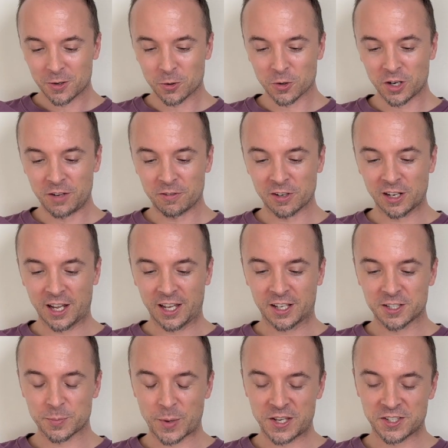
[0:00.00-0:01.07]
Or even
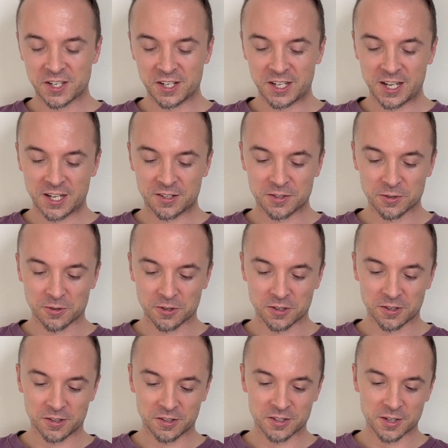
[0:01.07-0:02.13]
like Space Cadet
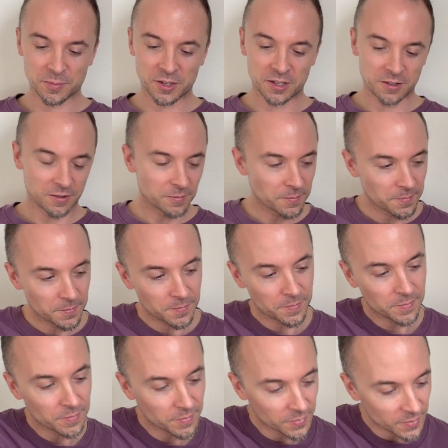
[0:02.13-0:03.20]
or something.
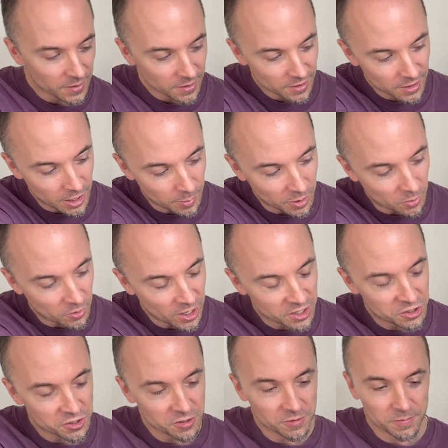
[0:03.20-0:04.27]
How about
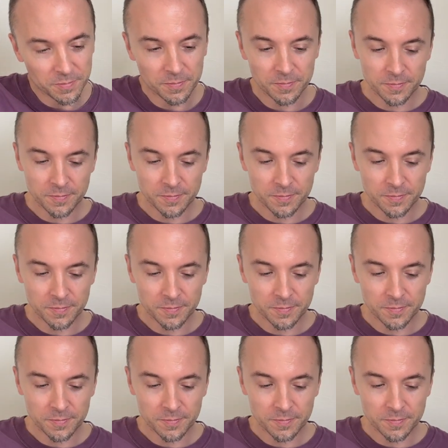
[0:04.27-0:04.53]
Wretch?